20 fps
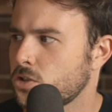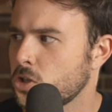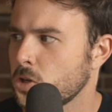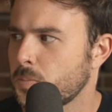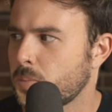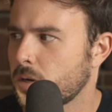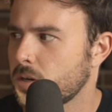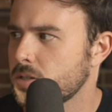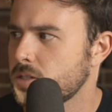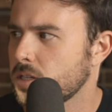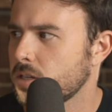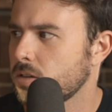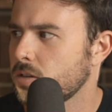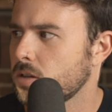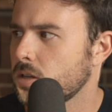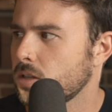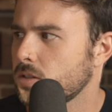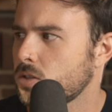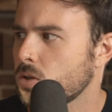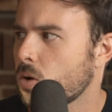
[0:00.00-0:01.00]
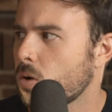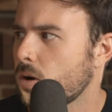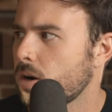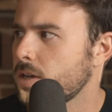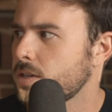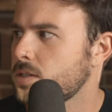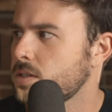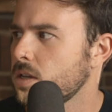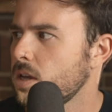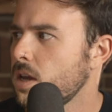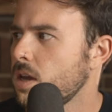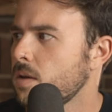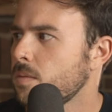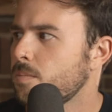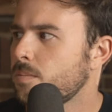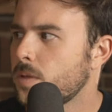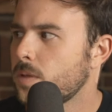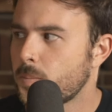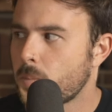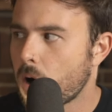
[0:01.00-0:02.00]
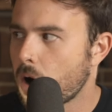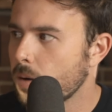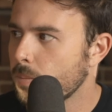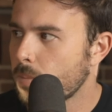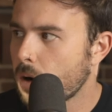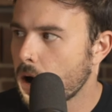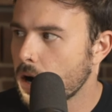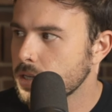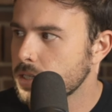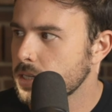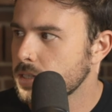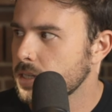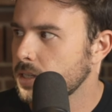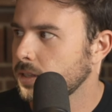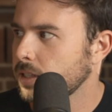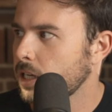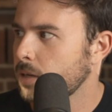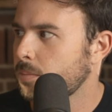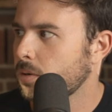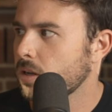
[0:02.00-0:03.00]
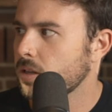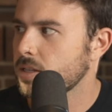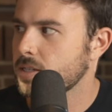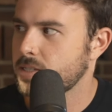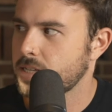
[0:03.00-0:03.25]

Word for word: Jupiter's in Taurus, the Mar- Mars is in Libra,